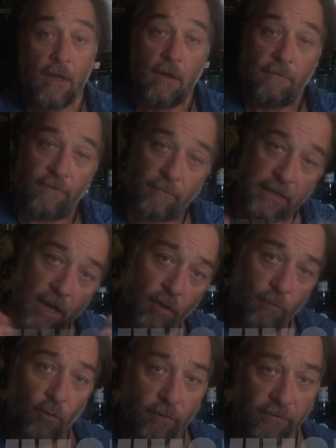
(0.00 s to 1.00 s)
From the
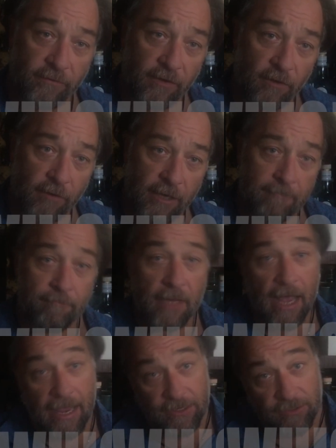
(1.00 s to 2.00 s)
Aultmore distillery,
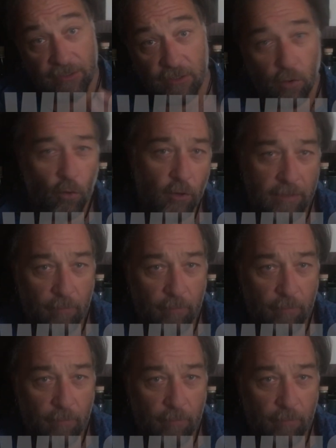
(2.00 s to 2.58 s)
aged in tawny